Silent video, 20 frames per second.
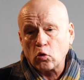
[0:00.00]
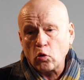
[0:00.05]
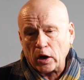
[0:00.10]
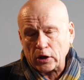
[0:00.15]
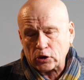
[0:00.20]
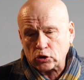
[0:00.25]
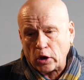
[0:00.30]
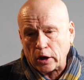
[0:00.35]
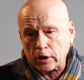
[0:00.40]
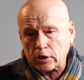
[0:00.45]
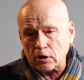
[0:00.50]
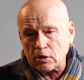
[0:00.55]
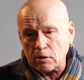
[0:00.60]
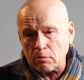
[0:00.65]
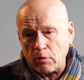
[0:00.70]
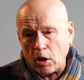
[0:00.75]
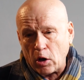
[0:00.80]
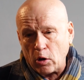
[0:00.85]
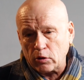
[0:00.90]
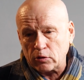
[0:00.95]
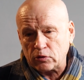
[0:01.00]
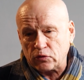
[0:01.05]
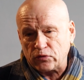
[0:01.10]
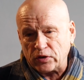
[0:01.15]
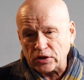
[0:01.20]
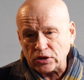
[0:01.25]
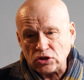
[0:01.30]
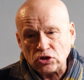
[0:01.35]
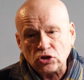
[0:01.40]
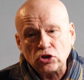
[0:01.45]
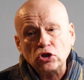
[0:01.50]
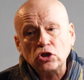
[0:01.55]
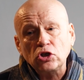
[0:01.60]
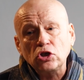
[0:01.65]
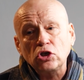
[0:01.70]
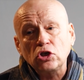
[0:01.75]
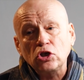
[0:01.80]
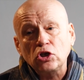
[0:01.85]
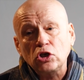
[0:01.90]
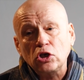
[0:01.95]
are talking about
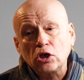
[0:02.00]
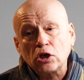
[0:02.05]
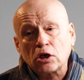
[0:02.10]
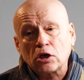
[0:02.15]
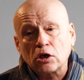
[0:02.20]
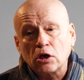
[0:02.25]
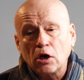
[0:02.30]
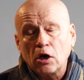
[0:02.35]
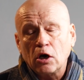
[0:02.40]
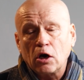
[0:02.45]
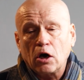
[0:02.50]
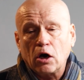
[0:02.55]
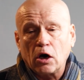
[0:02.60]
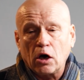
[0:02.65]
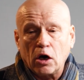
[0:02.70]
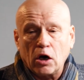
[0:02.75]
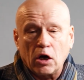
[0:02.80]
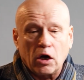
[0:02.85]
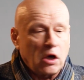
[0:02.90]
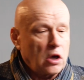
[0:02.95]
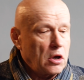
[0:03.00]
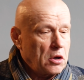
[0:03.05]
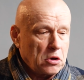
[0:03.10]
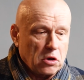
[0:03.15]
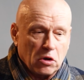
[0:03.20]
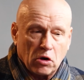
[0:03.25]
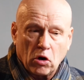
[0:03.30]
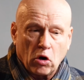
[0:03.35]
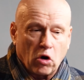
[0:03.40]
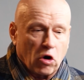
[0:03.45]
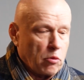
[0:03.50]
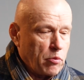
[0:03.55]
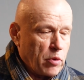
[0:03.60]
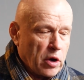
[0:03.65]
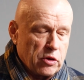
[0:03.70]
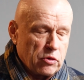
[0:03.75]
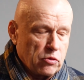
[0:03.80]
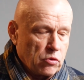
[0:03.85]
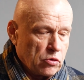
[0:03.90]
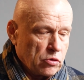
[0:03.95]
fatigue.
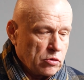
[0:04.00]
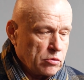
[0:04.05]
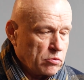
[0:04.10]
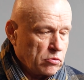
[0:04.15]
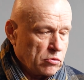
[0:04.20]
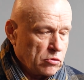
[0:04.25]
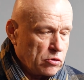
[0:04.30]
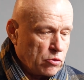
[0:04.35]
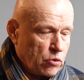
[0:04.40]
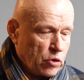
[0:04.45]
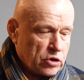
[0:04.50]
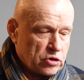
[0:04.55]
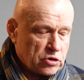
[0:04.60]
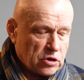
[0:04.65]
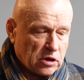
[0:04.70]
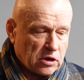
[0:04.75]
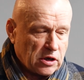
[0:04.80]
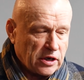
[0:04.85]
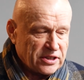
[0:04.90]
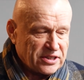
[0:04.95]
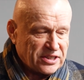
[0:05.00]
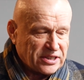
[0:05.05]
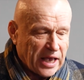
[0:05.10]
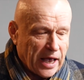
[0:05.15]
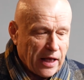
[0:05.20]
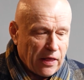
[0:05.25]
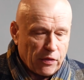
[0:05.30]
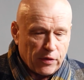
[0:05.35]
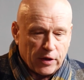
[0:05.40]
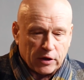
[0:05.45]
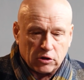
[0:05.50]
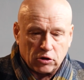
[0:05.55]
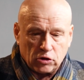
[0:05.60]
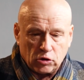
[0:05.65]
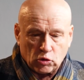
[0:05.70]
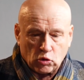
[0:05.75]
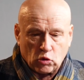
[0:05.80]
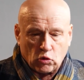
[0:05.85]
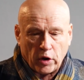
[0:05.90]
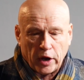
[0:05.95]
Orban recently said that
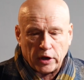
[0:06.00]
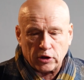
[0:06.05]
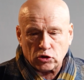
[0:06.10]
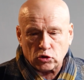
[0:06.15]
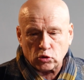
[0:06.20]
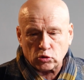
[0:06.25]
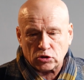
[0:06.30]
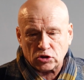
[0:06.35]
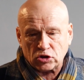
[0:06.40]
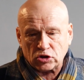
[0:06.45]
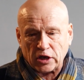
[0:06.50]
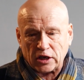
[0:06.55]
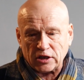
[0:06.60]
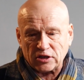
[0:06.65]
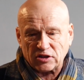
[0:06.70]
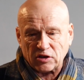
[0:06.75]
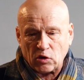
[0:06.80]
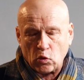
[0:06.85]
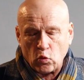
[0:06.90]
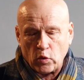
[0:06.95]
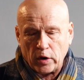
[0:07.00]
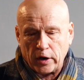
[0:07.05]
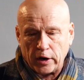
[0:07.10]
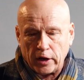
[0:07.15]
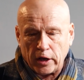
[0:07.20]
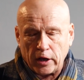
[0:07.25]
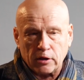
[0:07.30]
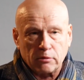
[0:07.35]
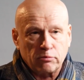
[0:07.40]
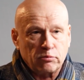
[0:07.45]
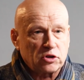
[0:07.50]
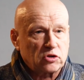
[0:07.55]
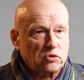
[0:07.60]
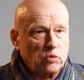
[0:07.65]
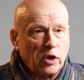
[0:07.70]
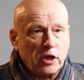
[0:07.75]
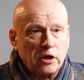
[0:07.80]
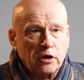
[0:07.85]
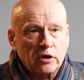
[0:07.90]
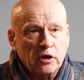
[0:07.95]
Ukraine should stay somewhere in
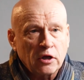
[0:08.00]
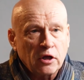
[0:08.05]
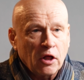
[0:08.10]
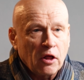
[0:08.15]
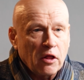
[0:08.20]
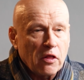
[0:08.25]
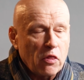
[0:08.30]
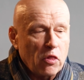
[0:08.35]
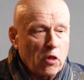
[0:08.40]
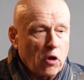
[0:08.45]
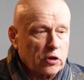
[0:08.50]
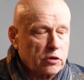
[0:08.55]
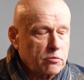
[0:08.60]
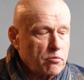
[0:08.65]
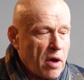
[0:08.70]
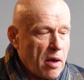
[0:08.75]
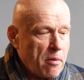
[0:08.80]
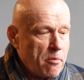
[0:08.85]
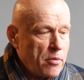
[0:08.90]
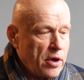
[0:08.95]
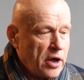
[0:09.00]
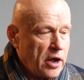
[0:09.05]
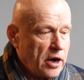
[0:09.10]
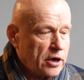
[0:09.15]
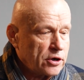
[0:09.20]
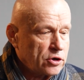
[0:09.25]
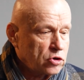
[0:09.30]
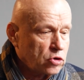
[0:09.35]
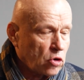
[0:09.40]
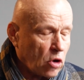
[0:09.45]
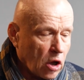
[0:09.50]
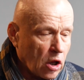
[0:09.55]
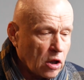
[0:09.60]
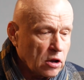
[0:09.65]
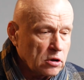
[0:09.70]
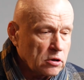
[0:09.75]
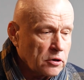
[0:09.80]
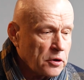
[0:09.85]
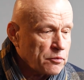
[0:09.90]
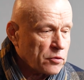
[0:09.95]
between, not member at
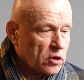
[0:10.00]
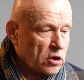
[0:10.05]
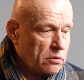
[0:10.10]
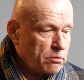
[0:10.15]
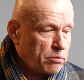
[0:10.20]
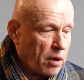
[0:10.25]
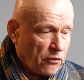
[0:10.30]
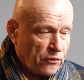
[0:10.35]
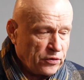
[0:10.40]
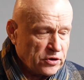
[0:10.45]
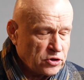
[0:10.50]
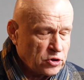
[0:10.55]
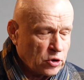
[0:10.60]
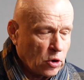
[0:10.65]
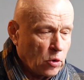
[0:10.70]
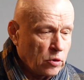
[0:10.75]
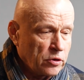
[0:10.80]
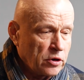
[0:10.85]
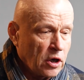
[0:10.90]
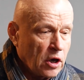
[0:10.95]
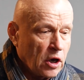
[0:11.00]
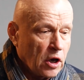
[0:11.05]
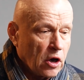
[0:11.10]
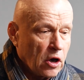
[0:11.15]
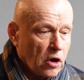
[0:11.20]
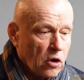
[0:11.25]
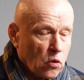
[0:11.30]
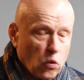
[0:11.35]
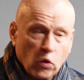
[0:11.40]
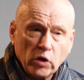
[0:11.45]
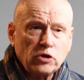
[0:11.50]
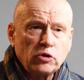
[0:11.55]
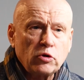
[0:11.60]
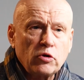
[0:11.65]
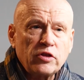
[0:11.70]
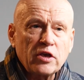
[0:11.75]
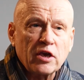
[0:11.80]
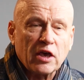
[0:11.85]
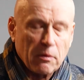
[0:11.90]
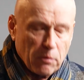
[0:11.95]
all, in buffer zone. What do
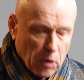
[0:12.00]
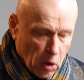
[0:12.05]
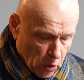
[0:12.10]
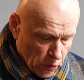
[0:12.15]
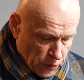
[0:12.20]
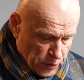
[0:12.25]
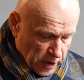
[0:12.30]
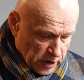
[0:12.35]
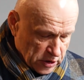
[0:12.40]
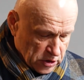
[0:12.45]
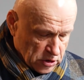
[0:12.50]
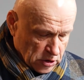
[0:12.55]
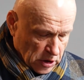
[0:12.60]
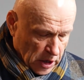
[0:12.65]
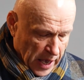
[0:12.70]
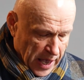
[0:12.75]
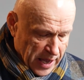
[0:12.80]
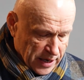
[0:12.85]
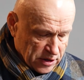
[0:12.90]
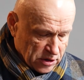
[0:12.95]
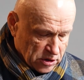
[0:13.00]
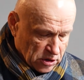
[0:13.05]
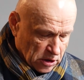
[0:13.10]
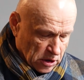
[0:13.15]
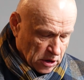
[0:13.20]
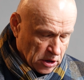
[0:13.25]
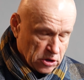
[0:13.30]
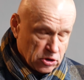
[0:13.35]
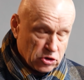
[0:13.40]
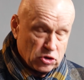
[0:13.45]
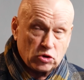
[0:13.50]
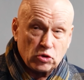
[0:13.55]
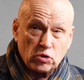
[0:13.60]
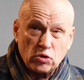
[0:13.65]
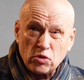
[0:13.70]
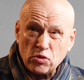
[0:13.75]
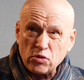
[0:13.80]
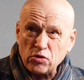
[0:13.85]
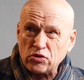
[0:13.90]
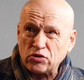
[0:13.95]
you think about this? And do
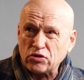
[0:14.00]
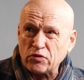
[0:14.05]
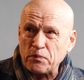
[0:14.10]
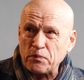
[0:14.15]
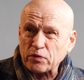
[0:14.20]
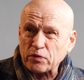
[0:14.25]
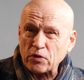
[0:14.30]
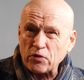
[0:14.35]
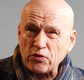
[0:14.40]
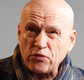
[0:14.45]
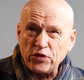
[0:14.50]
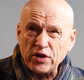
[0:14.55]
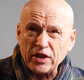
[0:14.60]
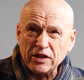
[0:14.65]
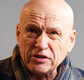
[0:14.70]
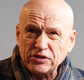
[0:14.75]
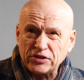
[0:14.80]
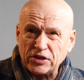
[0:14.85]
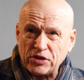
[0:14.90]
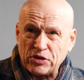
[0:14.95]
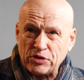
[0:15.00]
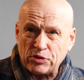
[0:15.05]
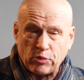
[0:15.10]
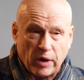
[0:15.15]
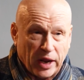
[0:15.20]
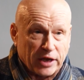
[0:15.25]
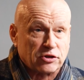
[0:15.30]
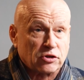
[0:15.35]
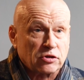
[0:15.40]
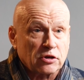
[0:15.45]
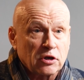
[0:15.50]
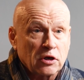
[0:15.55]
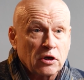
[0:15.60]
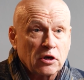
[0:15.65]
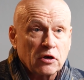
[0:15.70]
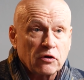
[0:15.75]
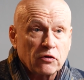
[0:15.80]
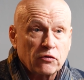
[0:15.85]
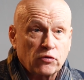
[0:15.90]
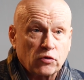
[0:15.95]
you feel the threat
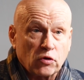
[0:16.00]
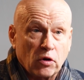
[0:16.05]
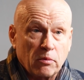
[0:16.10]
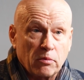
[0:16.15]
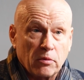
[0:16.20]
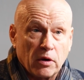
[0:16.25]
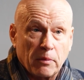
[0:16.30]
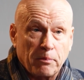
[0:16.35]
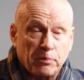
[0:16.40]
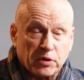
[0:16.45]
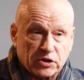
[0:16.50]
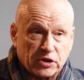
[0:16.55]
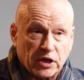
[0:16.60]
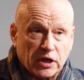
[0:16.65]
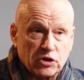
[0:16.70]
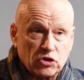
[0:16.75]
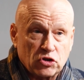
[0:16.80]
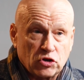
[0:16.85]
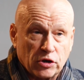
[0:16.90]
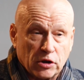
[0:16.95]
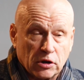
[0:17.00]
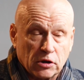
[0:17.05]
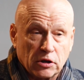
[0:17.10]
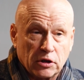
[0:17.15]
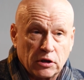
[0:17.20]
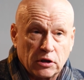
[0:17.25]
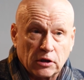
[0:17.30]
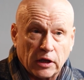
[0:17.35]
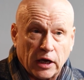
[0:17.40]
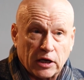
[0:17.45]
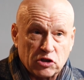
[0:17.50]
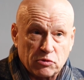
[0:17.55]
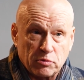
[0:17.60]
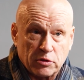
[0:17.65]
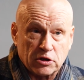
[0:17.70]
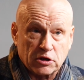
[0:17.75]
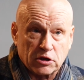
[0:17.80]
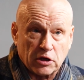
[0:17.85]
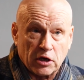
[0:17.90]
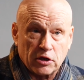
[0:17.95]
from a potential
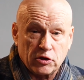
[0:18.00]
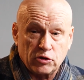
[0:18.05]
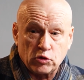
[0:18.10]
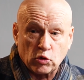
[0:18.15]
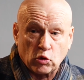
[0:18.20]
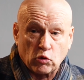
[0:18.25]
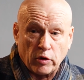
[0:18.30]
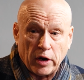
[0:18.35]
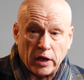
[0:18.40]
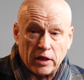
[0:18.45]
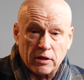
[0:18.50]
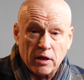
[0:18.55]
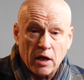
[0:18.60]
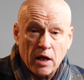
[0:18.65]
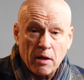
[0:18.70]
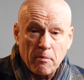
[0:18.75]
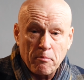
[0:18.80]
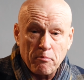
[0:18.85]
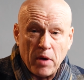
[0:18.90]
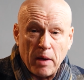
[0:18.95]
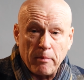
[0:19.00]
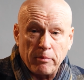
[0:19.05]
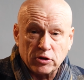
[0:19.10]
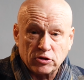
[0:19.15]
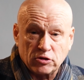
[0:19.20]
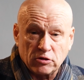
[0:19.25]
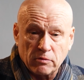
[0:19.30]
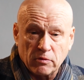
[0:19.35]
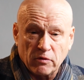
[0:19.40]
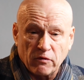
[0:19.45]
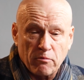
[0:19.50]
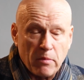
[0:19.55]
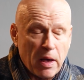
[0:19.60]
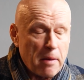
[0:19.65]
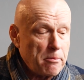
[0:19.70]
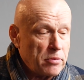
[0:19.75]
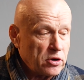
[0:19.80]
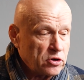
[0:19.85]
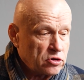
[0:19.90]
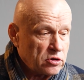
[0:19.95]
enlargement and Ukraine
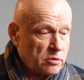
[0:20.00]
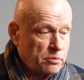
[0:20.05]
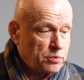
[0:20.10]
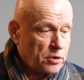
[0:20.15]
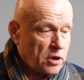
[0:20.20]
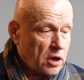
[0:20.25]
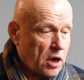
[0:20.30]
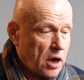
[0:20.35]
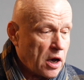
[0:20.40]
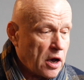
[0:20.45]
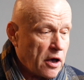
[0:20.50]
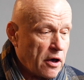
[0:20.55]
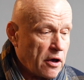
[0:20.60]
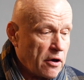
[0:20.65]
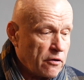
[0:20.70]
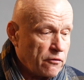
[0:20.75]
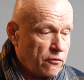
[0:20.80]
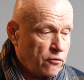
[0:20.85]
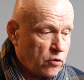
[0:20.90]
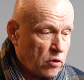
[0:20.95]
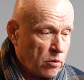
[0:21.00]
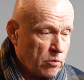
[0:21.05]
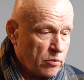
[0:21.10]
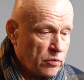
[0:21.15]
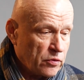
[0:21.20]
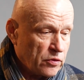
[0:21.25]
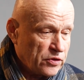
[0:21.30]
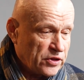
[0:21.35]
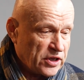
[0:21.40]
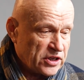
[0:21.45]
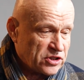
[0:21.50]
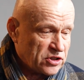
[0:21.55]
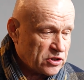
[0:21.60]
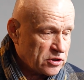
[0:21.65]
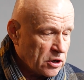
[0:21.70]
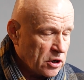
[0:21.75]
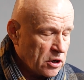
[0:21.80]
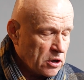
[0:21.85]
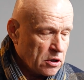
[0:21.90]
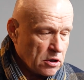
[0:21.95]
membership from
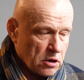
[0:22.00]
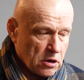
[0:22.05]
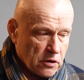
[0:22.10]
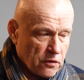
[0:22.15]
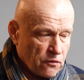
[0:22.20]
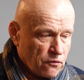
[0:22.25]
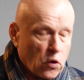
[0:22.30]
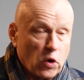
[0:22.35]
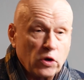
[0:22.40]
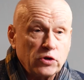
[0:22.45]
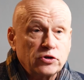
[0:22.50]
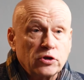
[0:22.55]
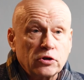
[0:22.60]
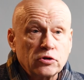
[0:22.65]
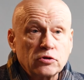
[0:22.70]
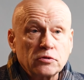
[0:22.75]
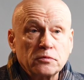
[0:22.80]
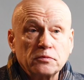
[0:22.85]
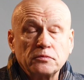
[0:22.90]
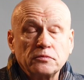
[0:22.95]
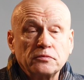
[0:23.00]
these voices?